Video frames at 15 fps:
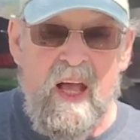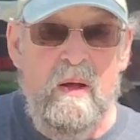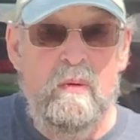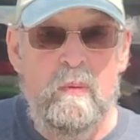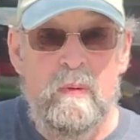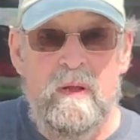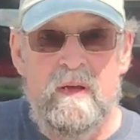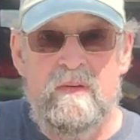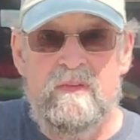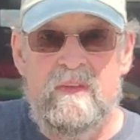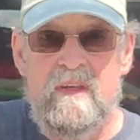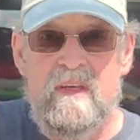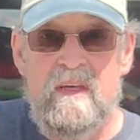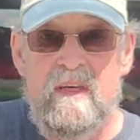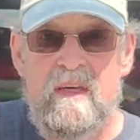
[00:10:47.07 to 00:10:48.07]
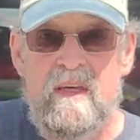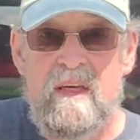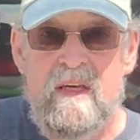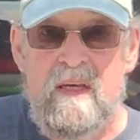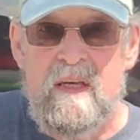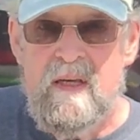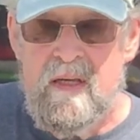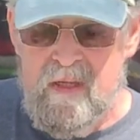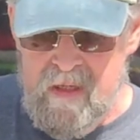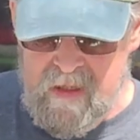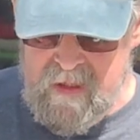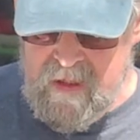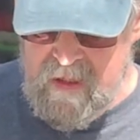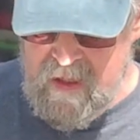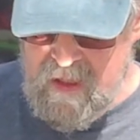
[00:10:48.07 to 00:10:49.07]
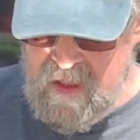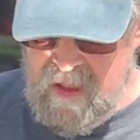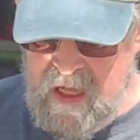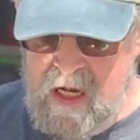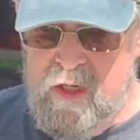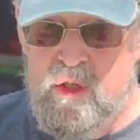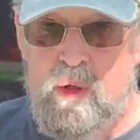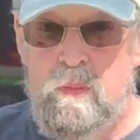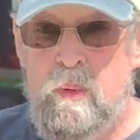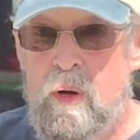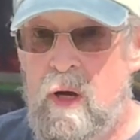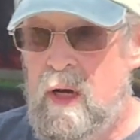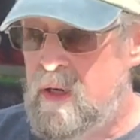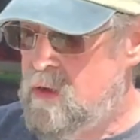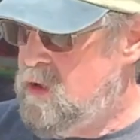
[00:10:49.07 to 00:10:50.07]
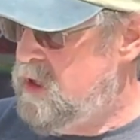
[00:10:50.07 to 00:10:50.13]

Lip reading: And we'll place the larger pot